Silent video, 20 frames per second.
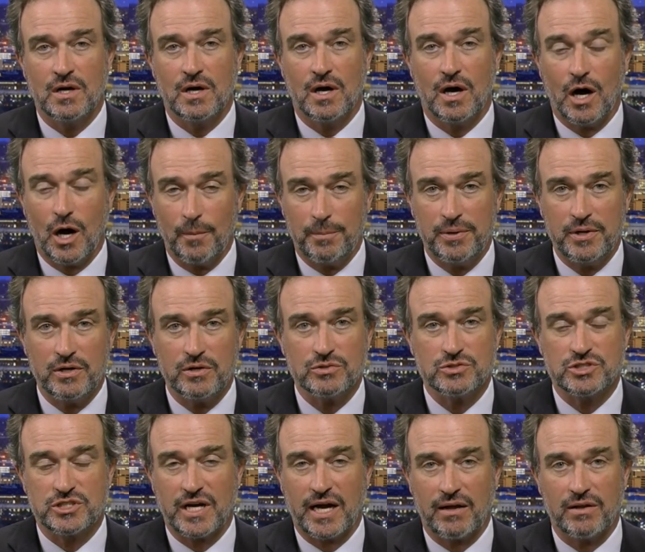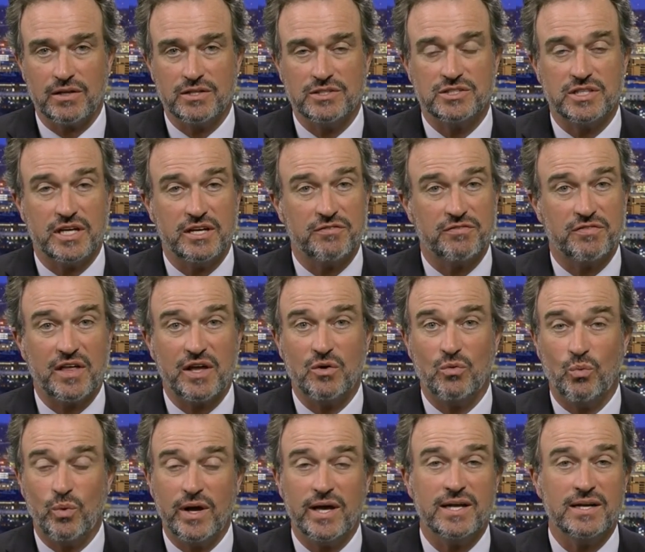uphill challenge. If they
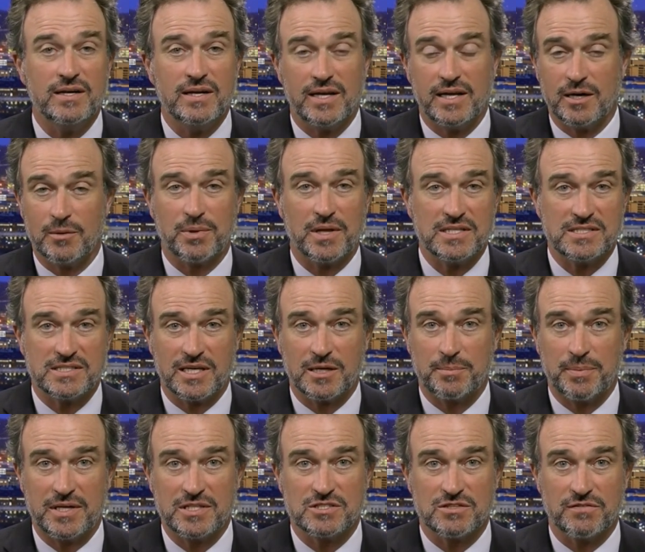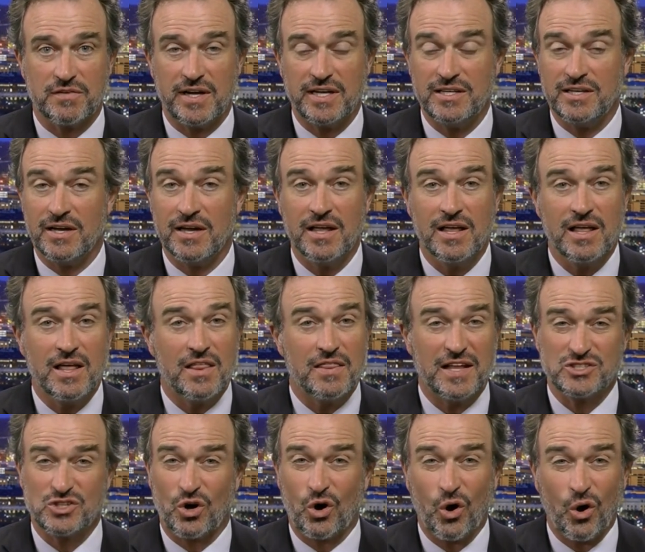win in a place like Pennsylvania,
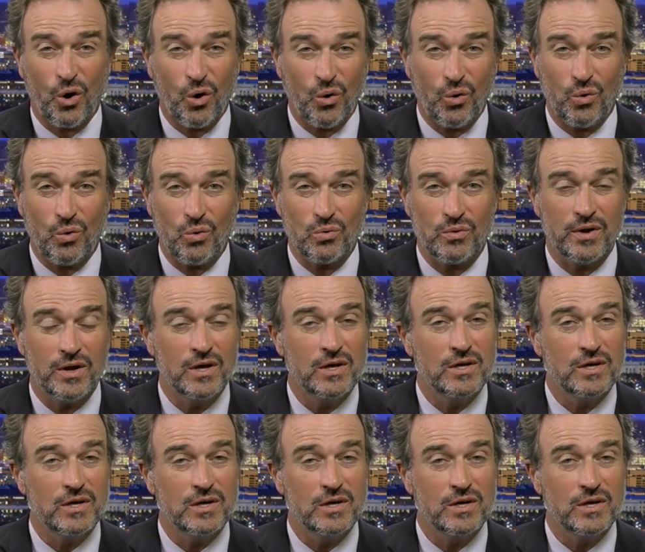that's a hold.